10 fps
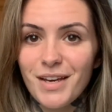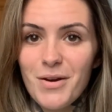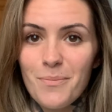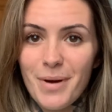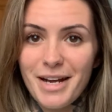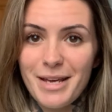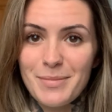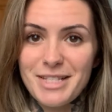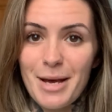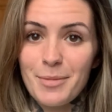My name
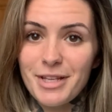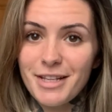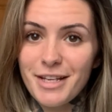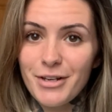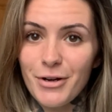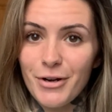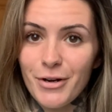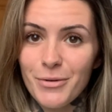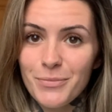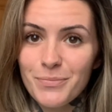is Emily
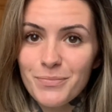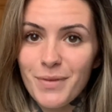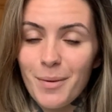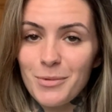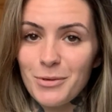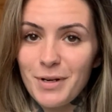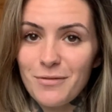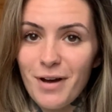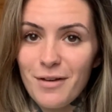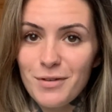Leonardo. I'm
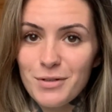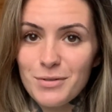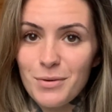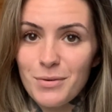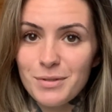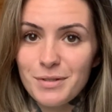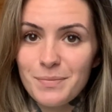25 years old.